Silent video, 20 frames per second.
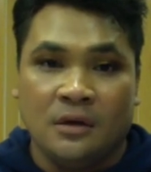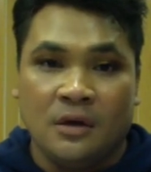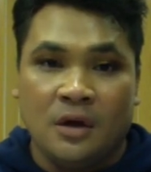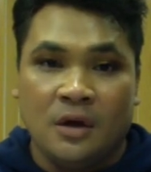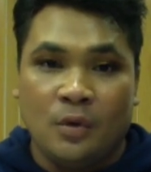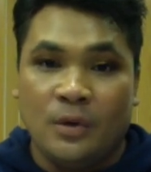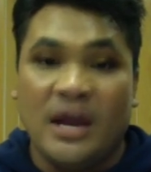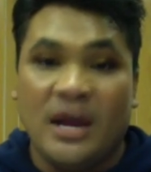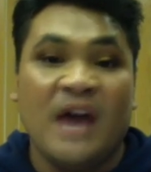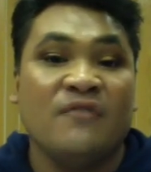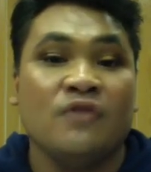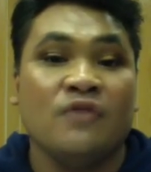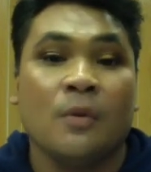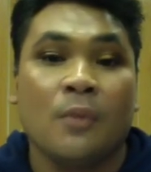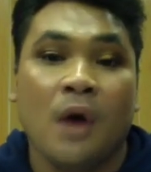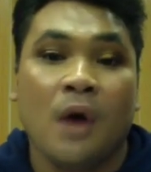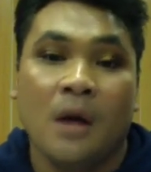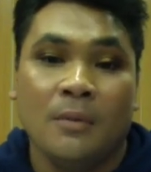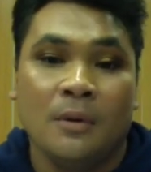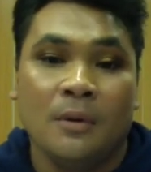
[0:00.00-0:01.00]
would have no
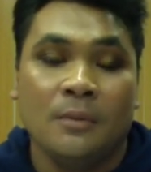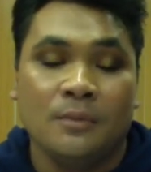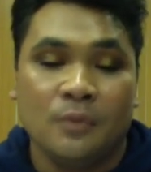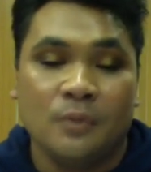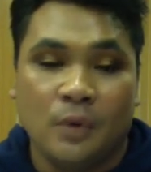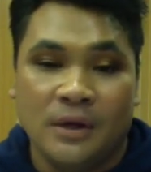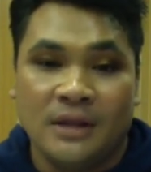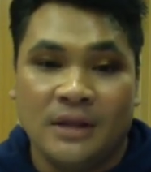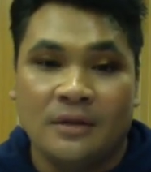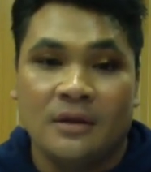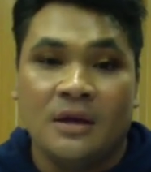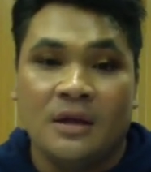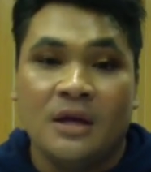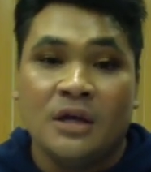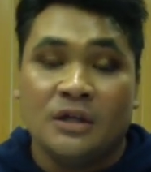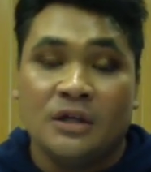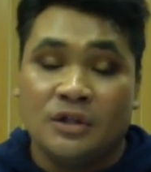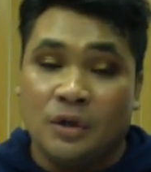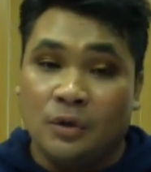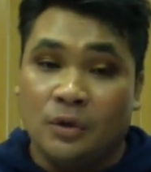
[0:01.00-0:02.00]
problem with.
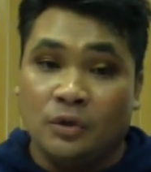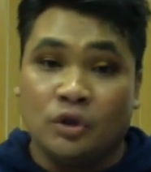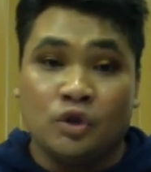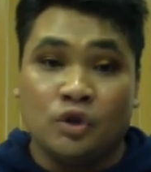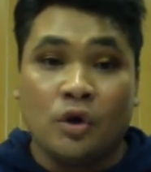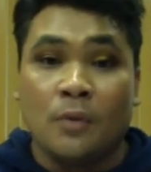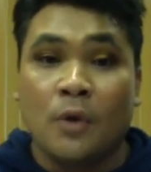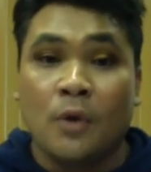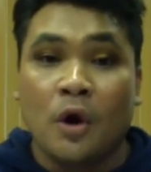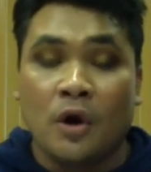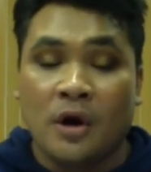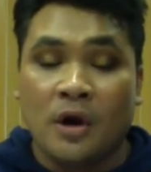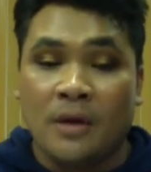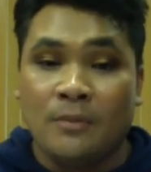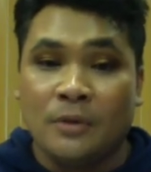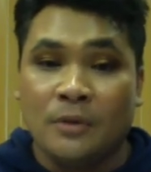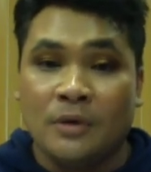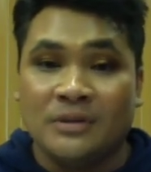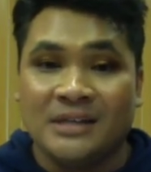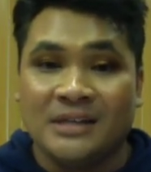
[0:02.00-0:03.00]
So the short program
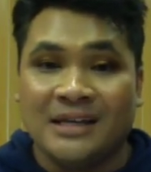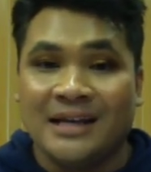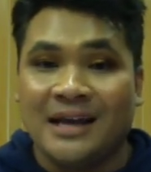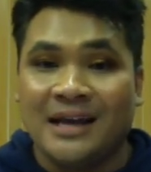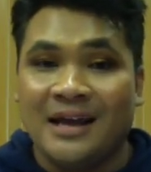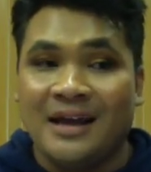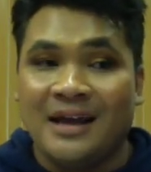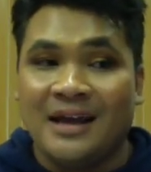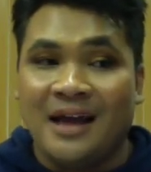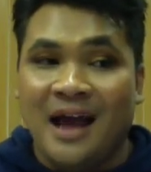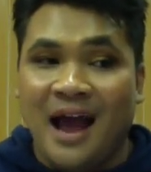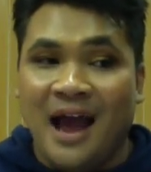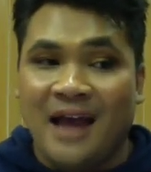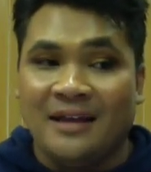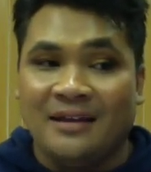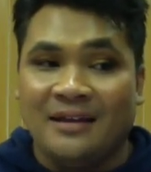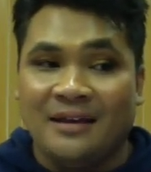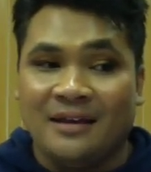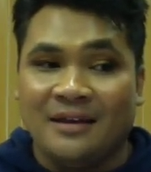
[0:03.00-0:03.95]
music, I